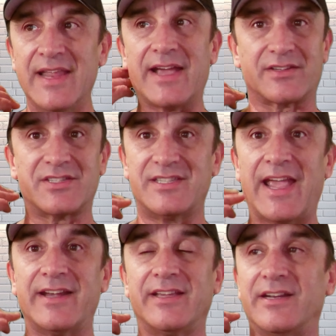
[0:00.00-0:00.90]
neck
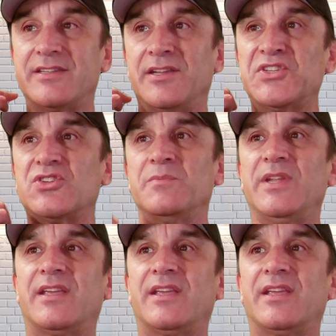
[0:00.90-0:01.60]
standing at attention